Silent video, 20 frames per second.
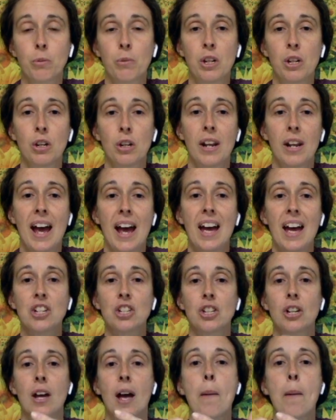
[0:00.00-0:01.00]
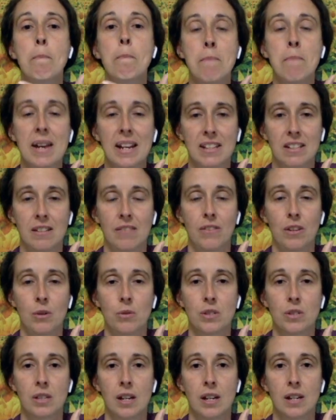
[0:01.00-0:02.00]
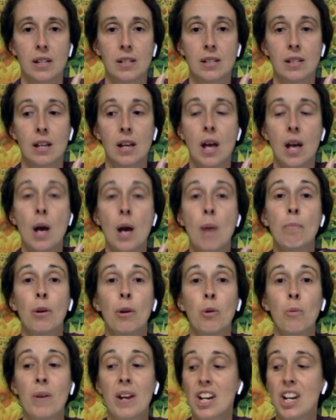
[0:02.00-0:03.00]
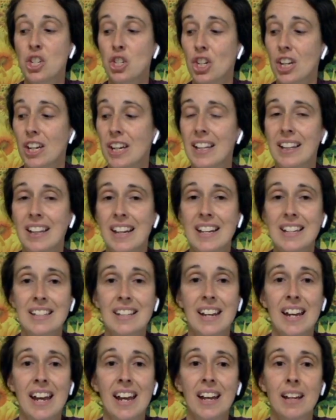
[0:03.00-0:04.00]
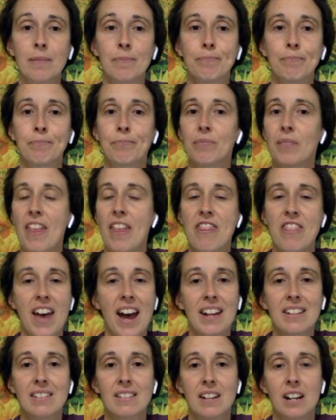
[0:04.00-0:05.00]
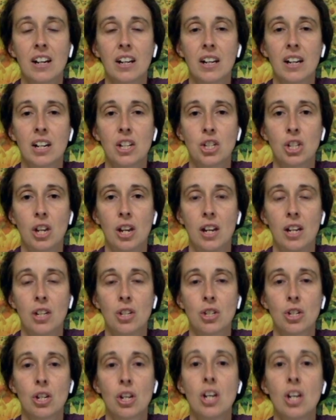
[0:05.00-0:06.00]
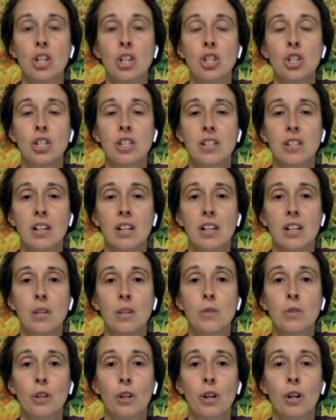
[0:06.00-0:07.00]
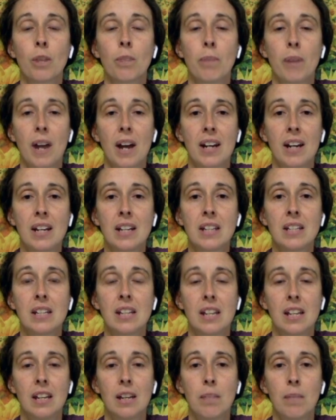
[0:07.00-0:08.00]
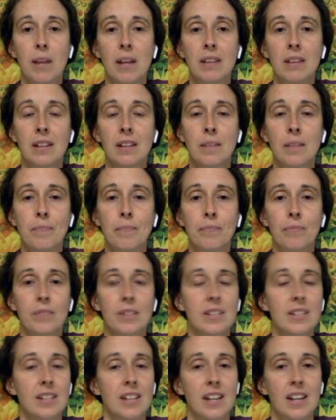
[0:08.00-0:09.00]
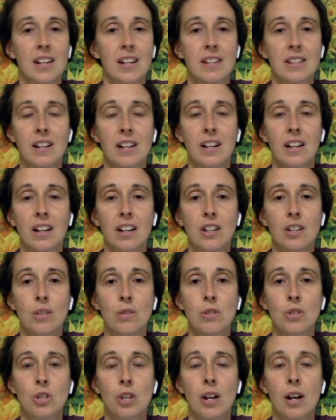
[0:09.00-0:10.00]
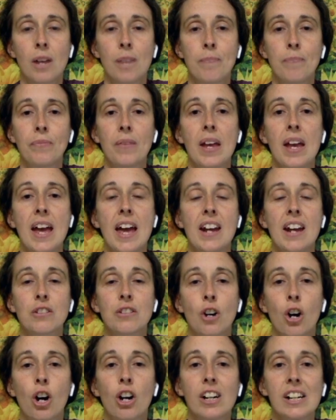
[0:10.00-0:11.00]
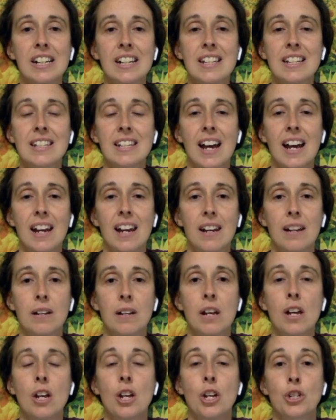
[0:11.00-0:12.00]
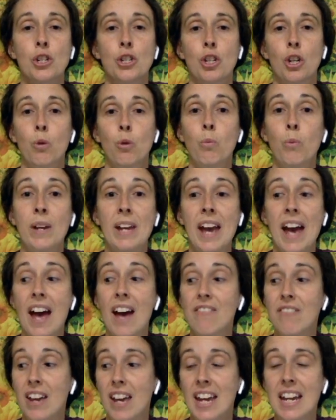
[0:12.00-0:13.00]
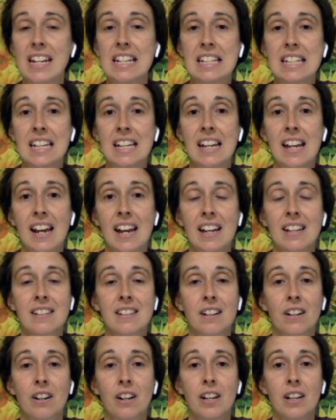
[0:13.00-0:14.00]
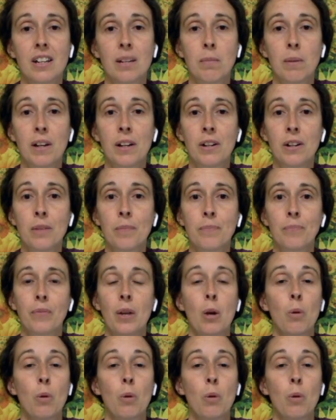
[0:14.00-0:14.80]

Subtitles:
We could hatch a mix of those things. But when a chicken lays an egg, that's not going to change. She's going to use her body to incubate them. The sand is not going to do the job, and it's already decided. So we have 18 eggs in our incubator.